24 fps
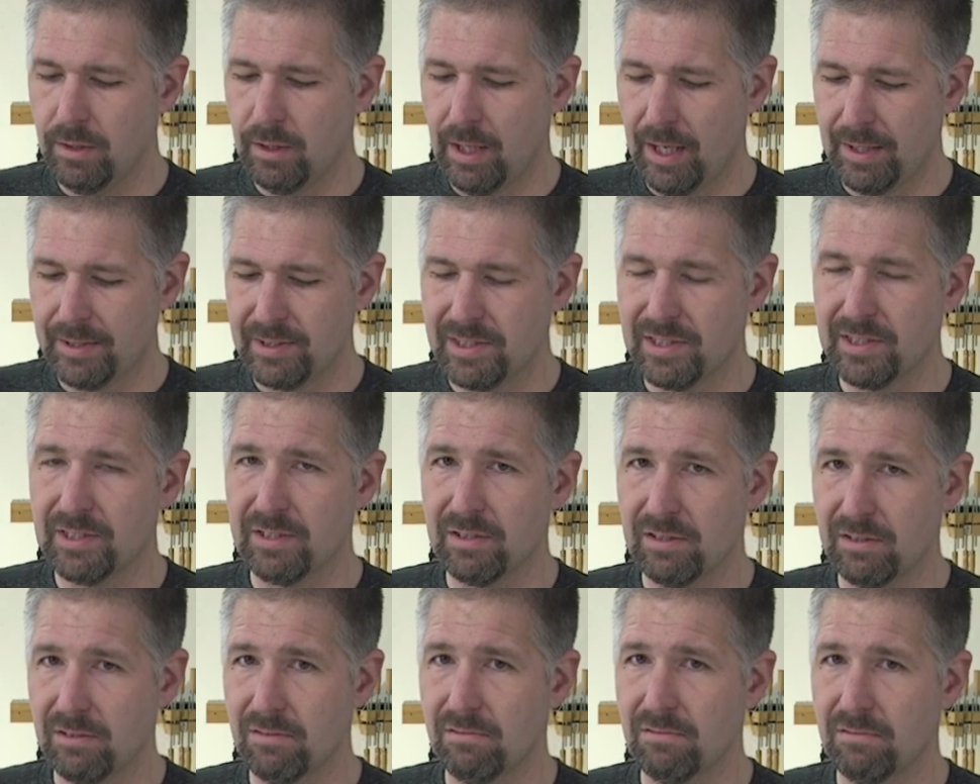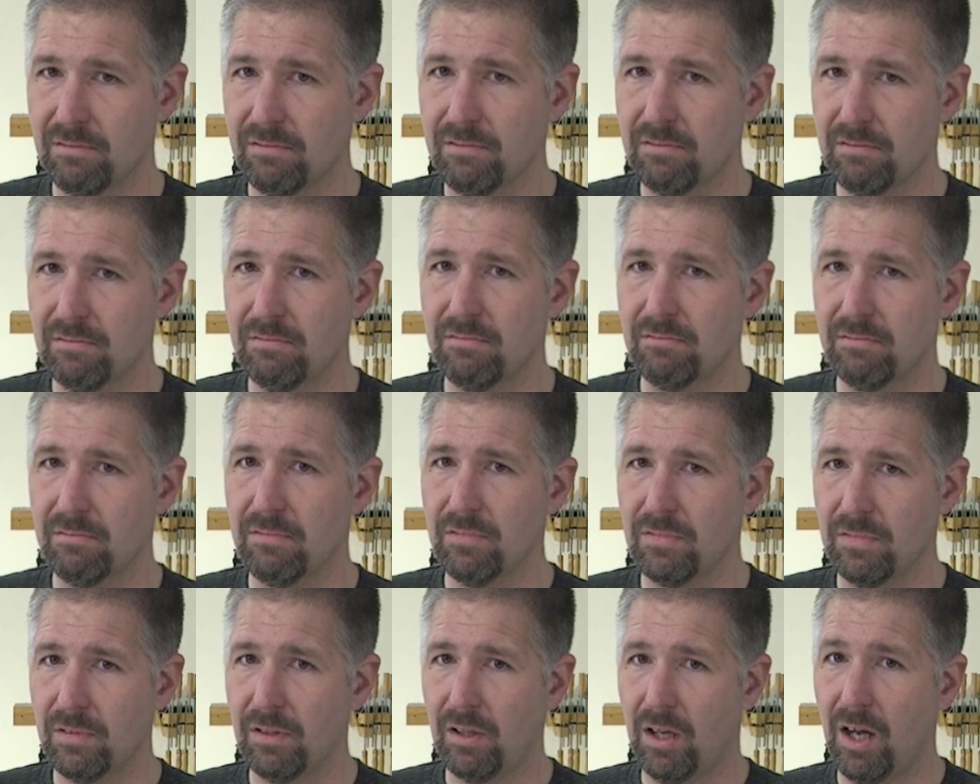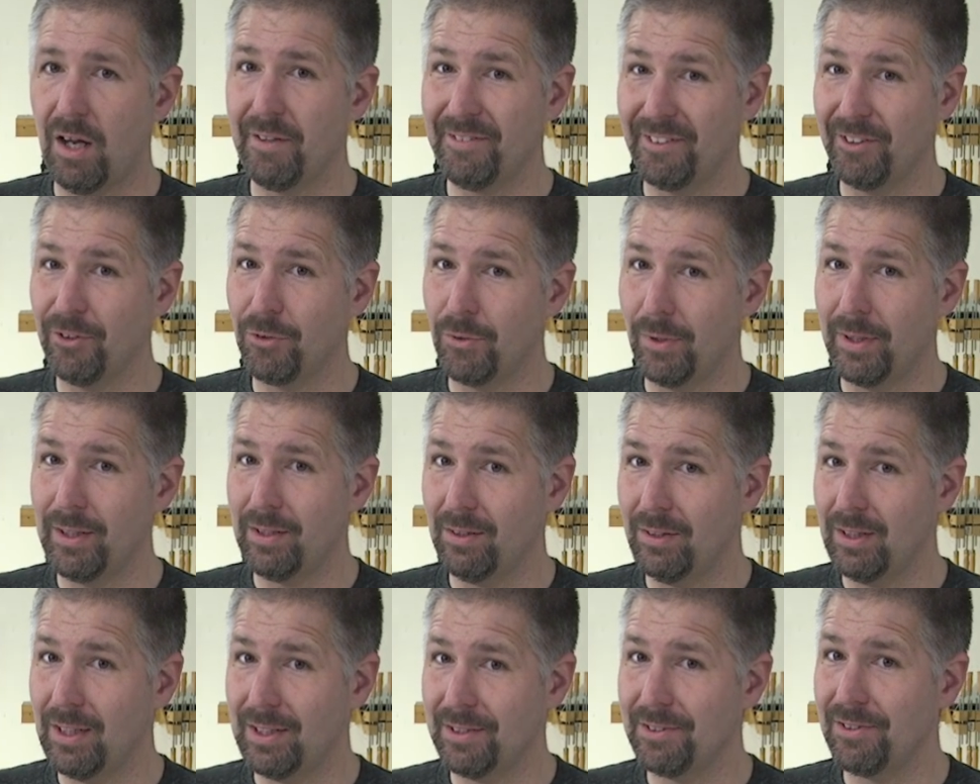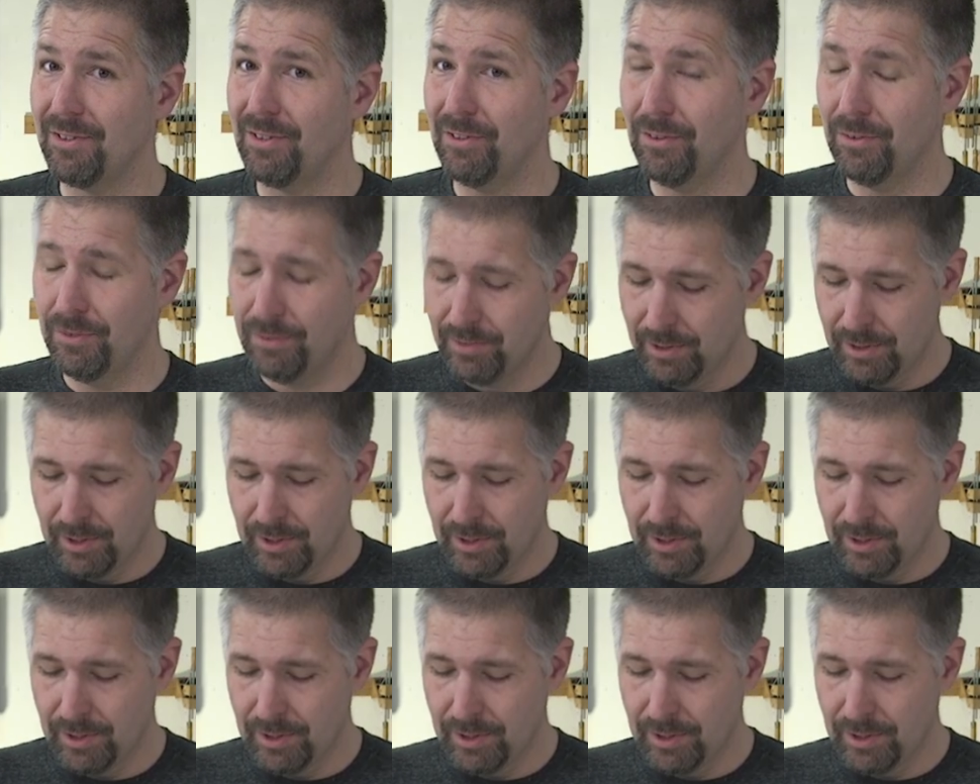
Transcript: that's also quite a lot too.